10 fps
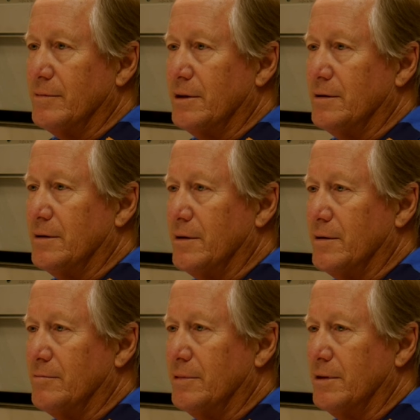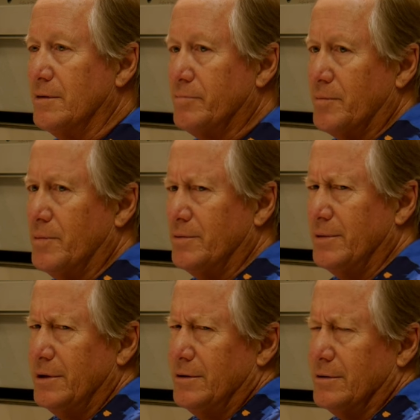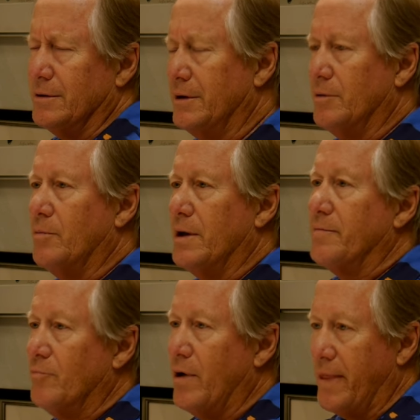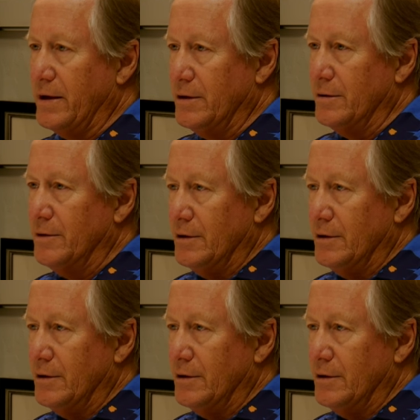you know do they really promote me, or you know what what they do?